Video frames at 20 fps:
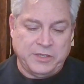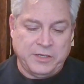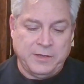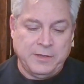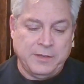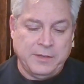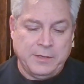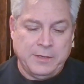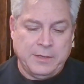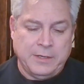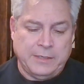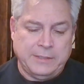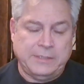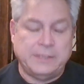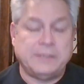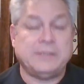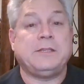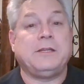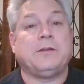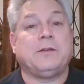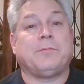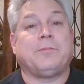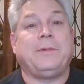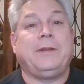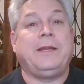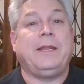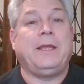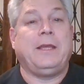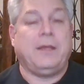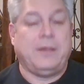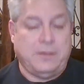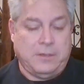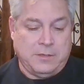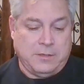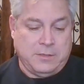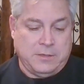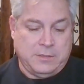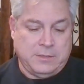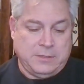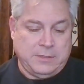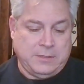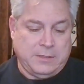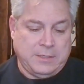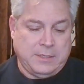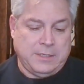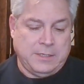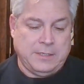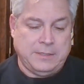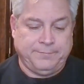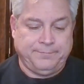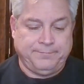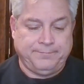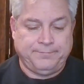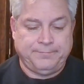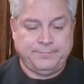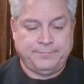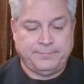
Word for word: I just did a reading on um,